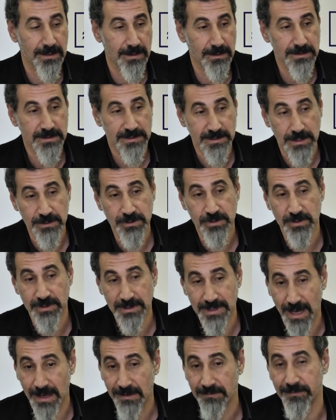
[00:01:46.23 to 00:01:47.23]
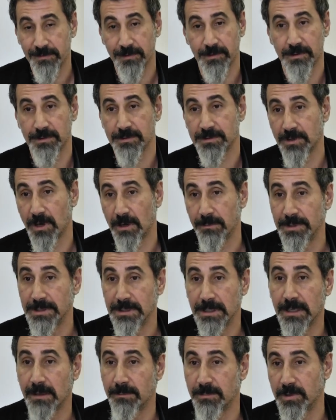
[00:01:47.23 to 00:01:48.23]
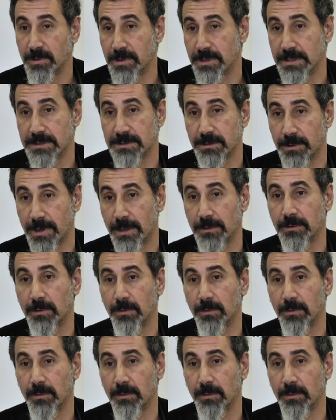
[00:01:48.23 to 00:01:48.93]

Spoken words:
such diverse Armenian communities around